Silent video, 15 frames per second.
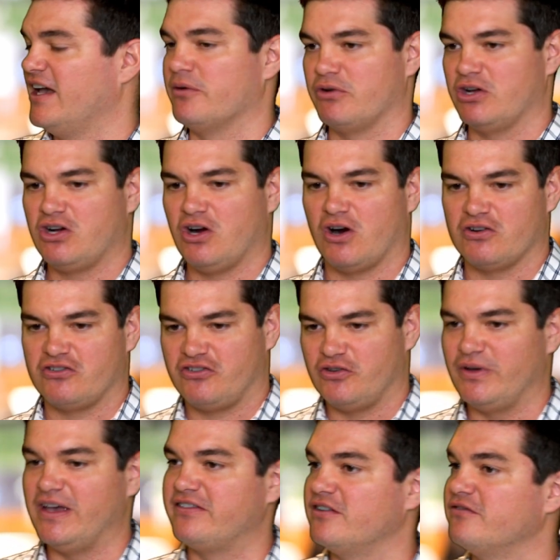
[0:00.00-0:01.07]
in regards to
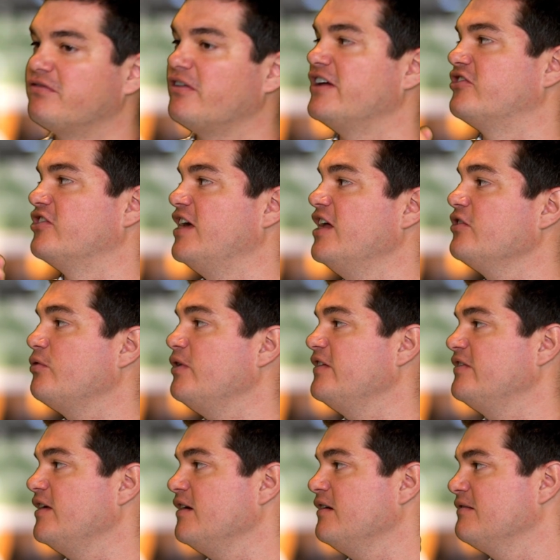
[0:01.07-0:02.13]
is inflation
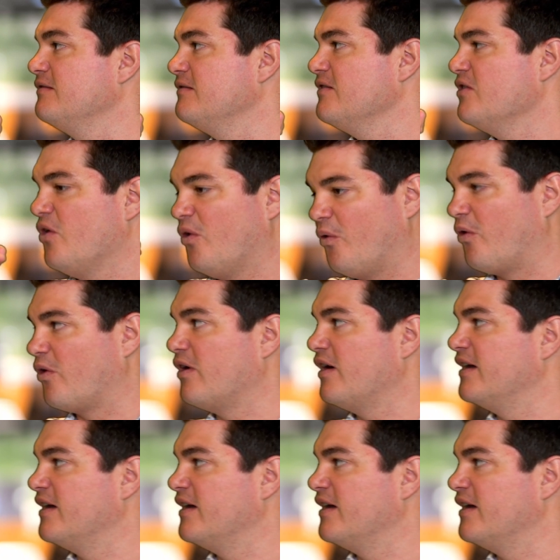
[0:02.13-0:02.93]
increasing or